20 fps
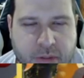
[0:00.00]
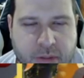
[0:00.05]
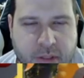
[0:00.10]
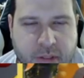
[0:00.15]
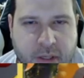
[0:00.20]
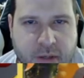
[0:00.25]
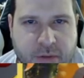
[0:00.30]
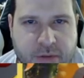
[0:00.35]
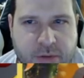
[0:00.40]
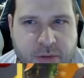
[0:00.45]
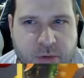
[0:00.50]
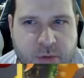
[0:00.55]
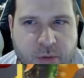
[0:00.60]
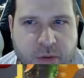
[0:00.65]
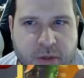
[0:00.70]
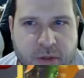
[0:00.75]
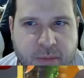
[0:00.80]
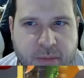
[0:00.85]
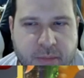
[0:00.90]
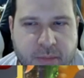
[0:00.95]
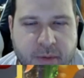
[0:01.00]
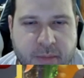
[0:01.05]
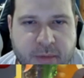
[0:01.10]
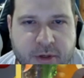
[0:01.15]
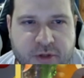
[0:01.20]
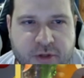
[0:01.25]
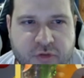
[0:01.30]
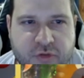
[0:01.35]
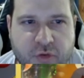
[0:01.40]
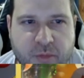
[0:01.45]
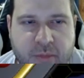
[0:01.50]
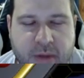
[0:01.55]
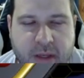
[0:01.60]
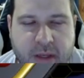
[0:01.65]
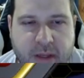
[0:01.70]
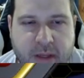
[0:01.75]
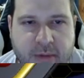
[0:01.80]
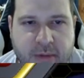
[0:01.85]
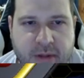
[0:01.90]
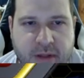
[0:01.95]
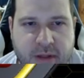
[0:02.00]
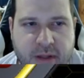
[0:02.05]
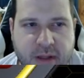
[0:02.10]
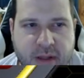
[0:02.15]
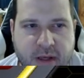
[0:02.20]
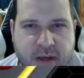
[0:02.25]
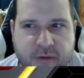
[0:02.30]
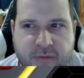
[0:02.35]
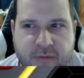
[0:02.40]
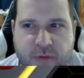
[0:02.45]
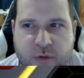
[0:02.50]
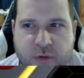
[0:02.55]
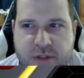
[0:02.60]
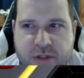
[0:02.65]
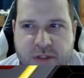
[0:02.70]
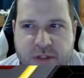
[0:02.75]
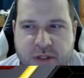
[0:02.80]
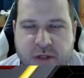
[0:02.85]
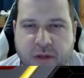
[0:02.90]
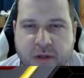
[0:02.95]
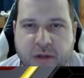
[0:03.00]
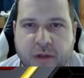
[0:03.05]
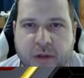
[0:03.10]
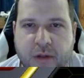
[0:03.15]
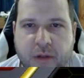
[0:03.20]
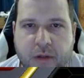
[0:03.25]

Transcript: Town store didn't mean much for me, but then they can force seal.